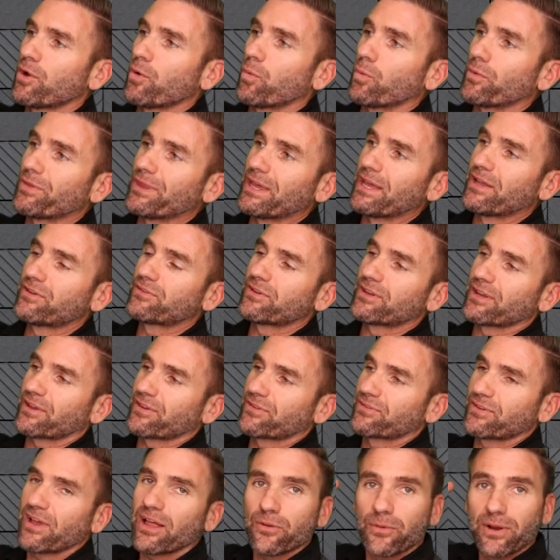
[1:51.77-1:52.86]
when the engine
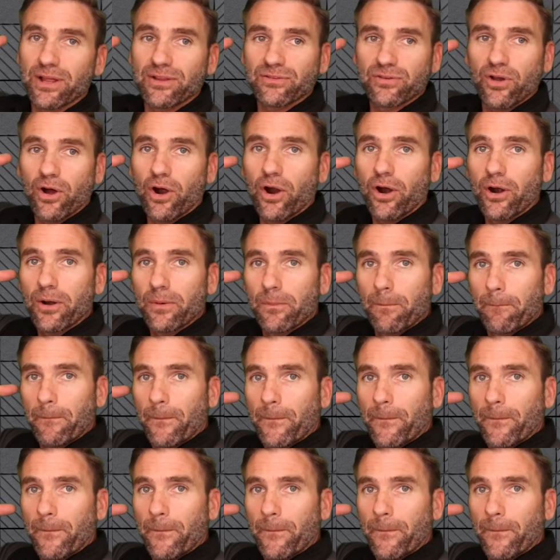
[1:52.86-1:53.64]
accelerates hard,